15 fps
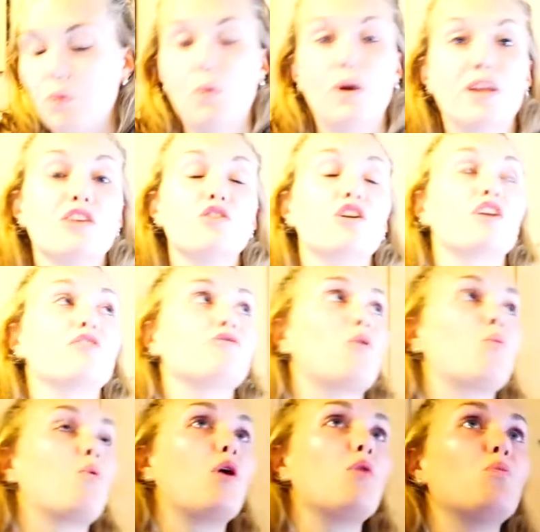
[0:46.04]
Whether you're going for
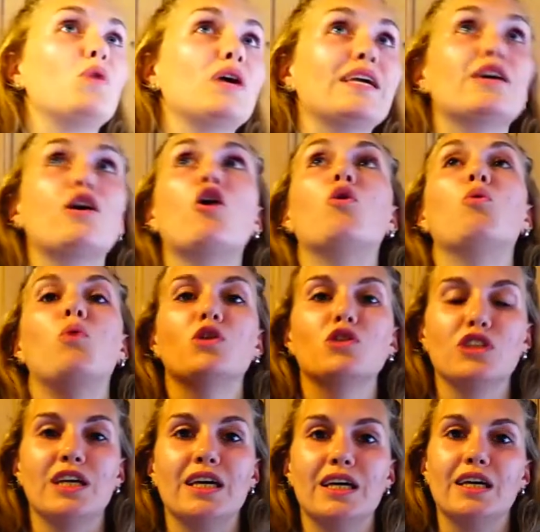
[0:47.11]
1 week or 1
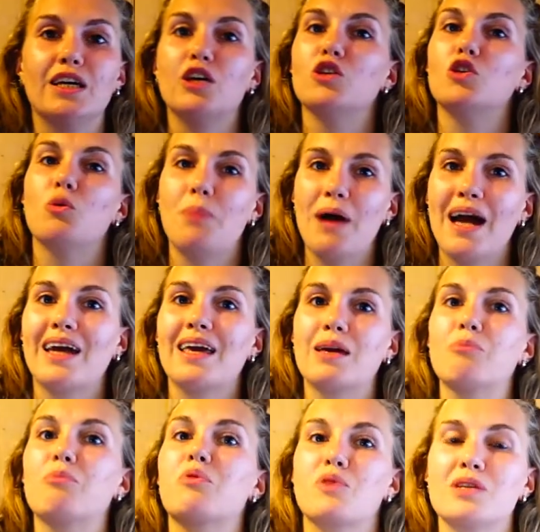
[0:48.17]
year, you're
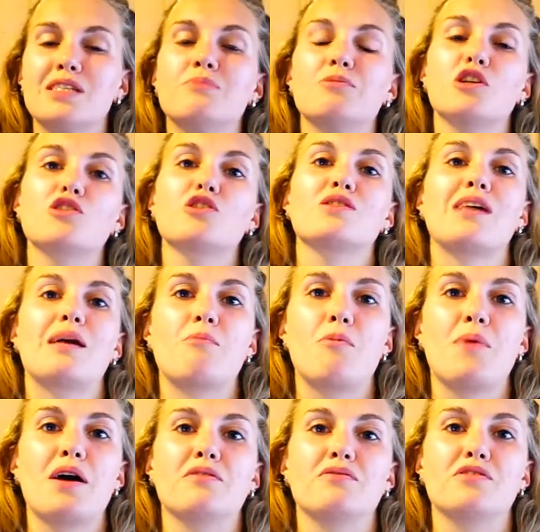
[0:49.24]
packing pretty much the same
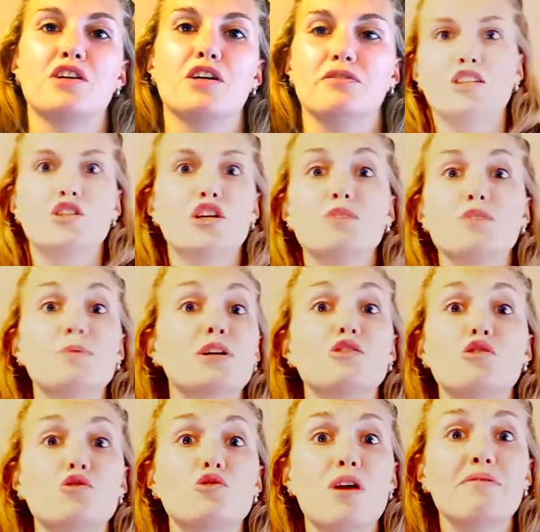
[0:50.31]
amount of stuff. Just because
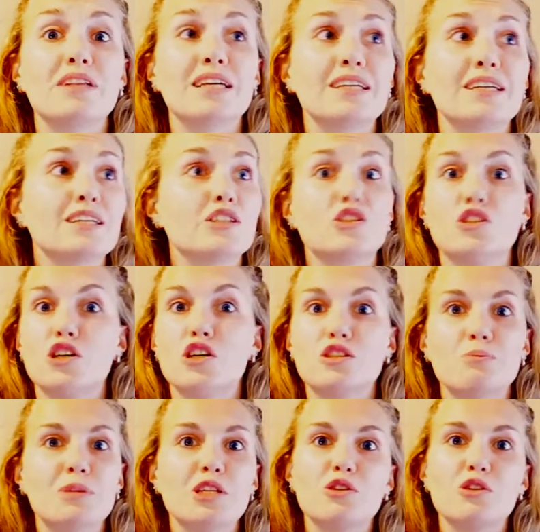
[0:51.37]
you're travelling doesn't
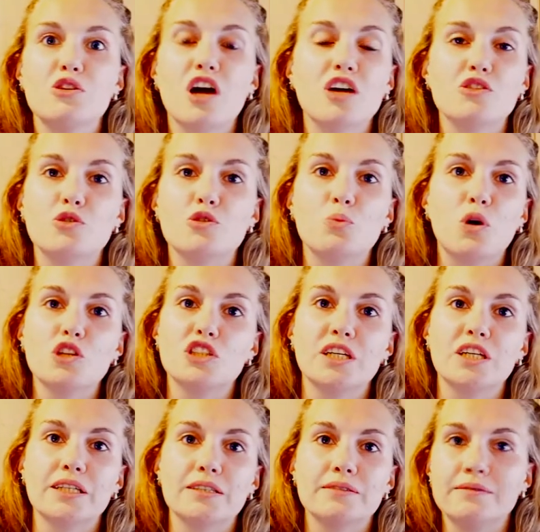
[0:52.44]
mean you can't do
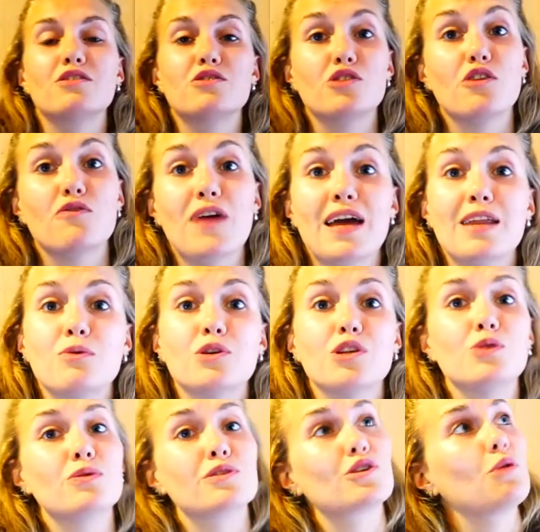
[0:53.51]
washing. So for anyone
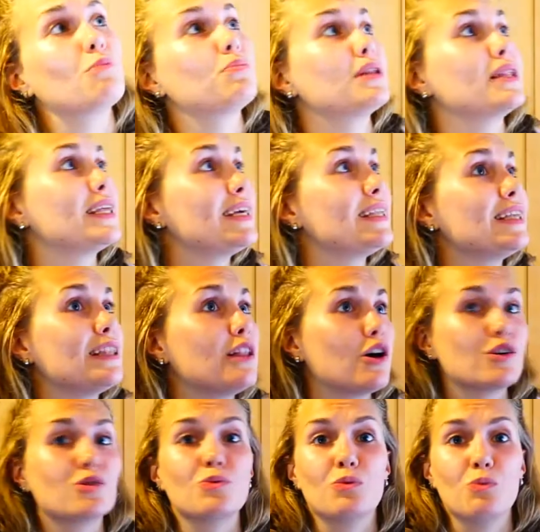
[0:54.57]
who is completely
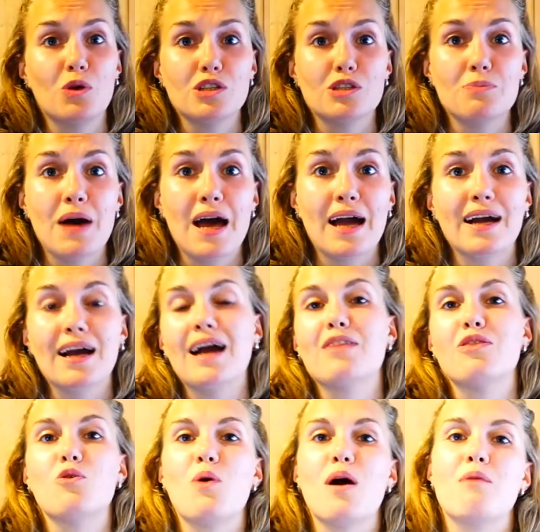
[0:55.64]
lost with what to pack, I
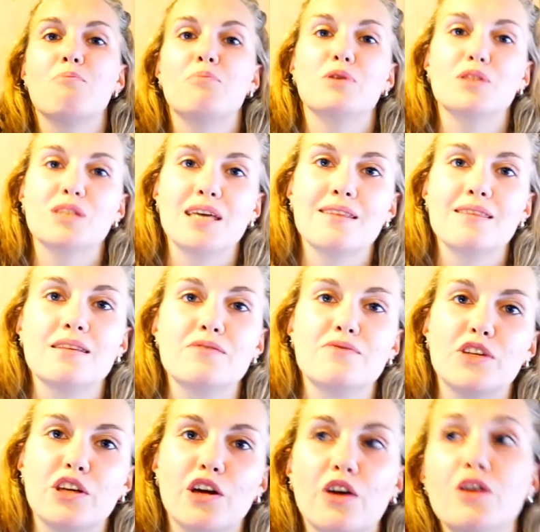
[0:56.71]
thought I'd put together this
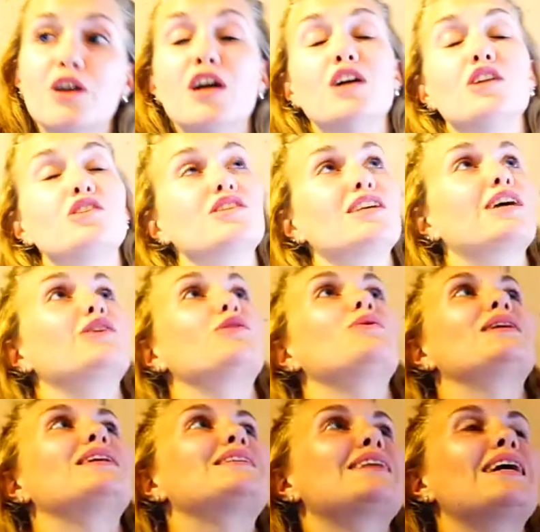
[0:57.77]
video to tell you
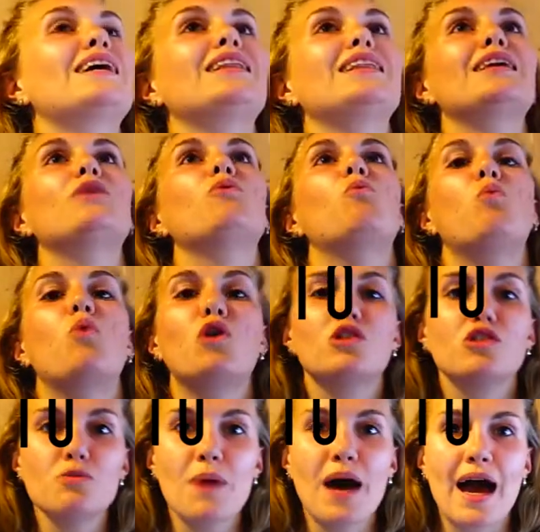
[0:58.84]
exactly what
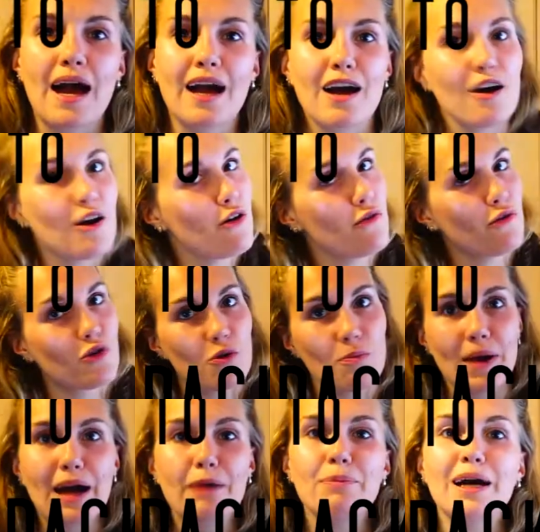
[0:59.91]
to pack for a
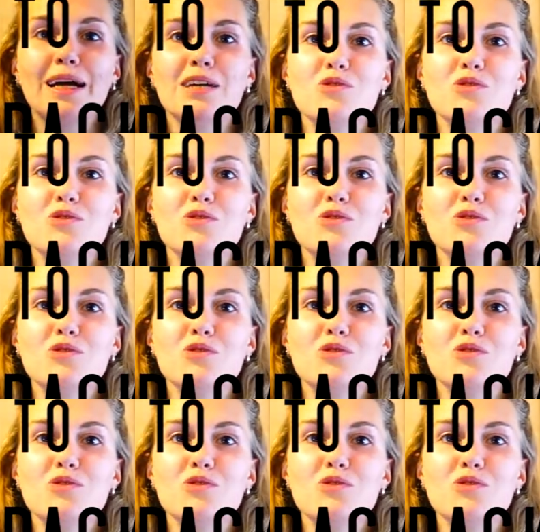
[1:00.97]
backpacking